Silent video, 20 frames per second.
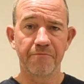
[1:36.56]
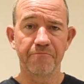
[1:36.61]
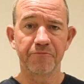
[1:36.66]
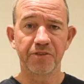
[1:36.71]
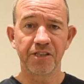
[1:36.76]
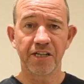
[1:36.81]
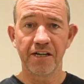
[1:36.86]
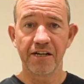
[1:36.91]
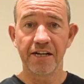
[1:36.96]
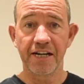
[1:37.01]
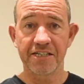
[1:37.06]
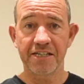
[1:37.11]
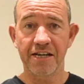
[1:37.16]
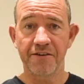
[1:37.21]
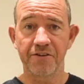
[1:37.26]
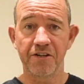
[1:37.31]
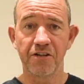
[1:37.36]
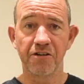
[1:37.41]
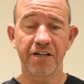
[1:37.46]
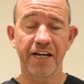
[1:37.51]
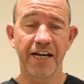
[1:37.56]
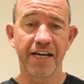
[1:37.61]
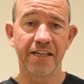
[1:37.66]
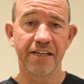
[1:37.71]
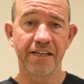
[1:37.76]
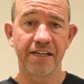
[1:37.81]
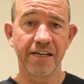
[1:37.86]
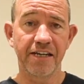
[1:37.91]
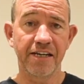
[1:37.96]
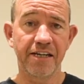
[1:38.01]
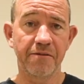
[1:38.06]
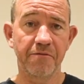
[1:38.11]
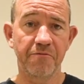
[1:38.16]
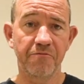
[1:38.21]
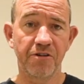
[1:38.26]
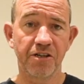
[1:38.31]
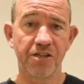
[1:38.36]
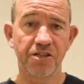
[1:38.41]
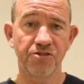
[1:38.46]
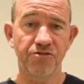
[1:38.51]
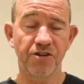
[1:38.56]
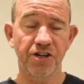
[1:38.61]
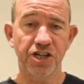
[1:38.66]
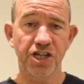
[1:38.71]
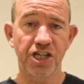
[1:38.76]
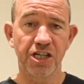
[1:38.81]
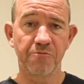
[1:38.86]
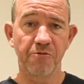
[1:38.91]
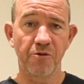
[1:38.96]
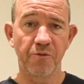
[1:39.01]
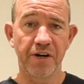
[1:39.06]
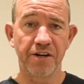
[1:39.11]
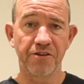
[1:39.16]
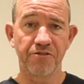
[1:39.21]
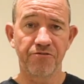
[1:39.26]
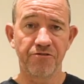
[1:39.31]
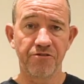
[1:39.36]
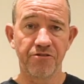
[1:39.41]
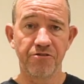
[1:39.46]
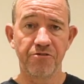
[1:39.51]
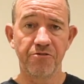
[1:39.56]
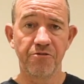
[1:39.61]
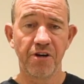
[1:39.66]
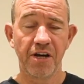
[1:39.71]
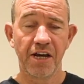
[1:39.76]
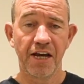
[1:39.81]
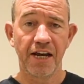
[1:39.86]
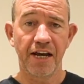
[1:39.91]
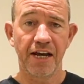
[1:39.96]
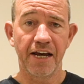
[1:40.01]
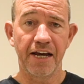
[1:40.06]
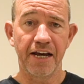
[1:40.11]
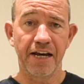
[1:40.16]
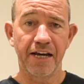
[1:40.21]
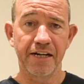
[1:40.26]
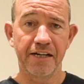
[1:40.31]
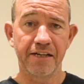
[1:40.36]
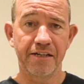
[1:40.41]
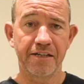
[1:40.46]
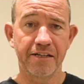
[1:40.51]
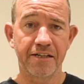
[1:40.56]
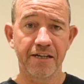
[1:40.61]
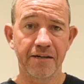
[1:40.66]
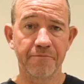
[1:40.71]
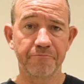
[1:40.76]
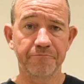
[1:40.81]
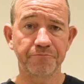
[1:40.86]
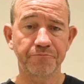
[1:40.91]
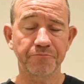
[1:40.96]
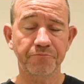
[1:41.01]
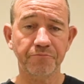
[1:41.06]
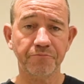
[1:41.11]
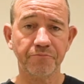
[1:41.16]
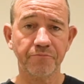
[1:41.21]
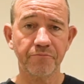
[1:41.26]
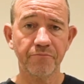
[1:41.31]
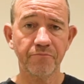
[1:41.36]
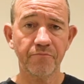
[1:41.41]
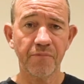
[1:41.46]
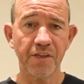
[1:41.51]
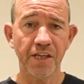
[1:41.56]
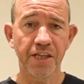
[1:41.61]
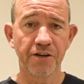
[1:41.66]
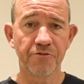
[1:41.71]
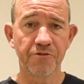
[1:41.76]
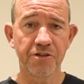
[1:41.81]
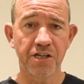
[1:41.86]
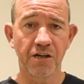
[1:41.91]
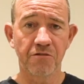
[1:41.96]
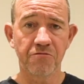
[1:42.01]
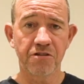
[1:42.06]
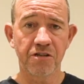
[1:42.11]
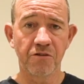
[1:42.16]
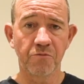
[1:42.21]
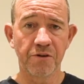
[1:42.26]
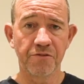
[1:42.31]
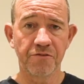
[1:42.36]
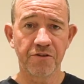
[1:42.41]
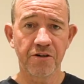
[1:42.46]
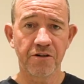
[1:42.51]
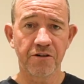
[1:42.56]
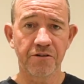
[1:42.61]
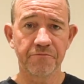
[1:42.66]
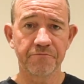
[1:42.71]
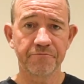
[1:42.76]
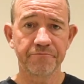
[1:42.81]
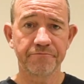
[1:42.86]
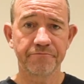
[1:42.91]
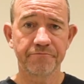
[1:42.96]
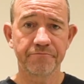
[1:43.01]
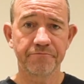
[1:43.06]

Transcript: So let's have a look at the construction that we went through and the results that we've got.